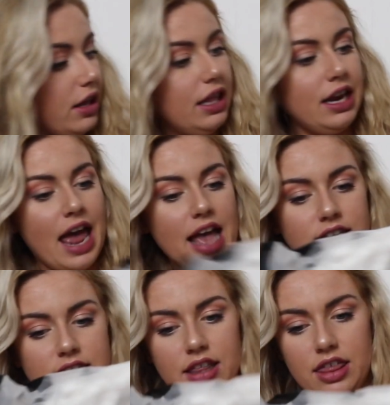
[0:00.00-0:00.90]
The
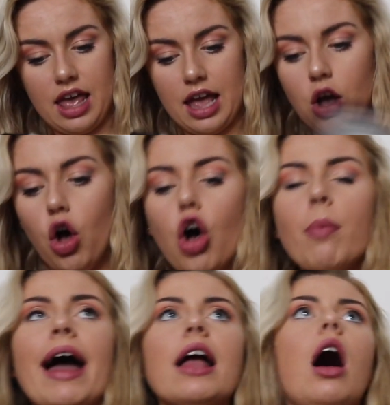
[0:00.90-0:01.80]
next thing. Oh
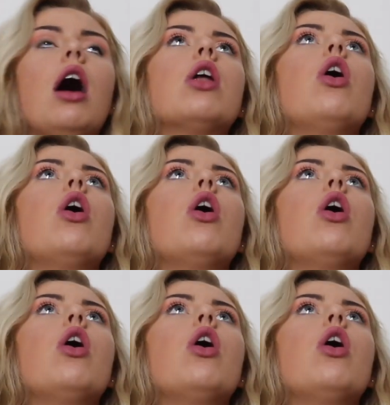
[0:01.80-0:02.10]
my God.